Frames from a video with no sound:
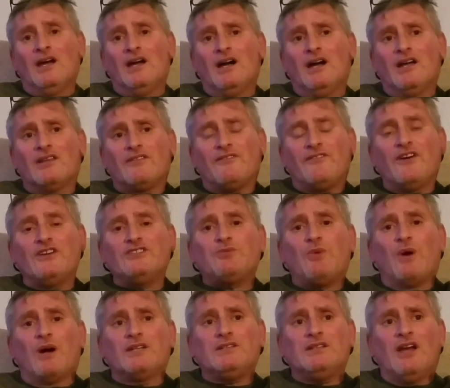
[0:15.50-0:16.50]
The first
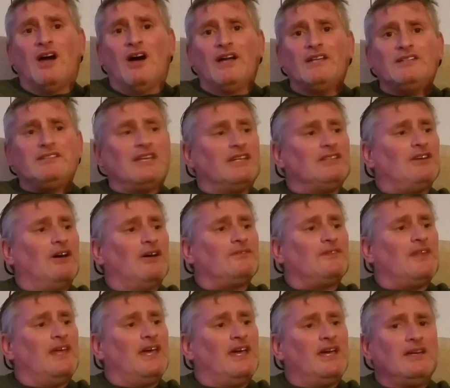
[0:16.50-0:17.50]
one I did
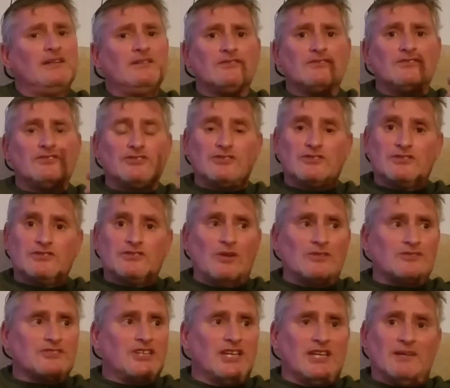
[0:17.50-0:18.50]
on their
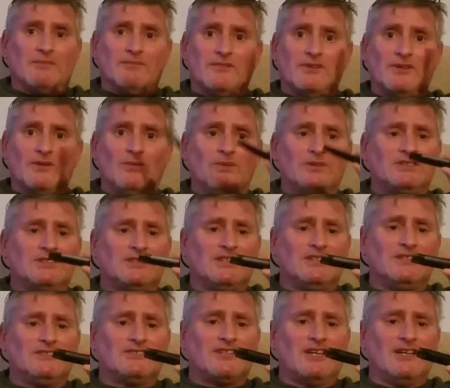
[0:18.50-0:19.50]
dot kit, which
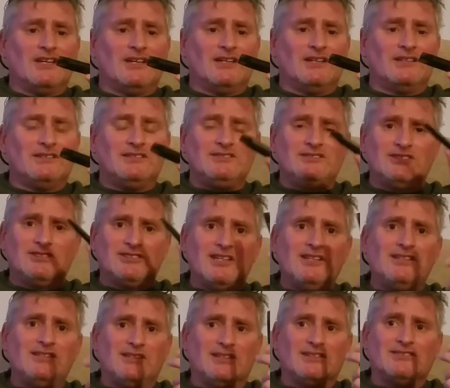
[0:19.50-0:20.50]
is an
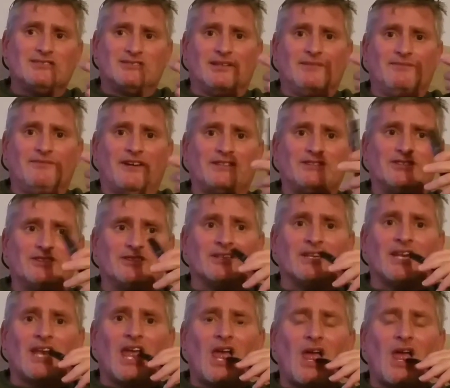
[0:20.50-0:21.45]
ingenious invention.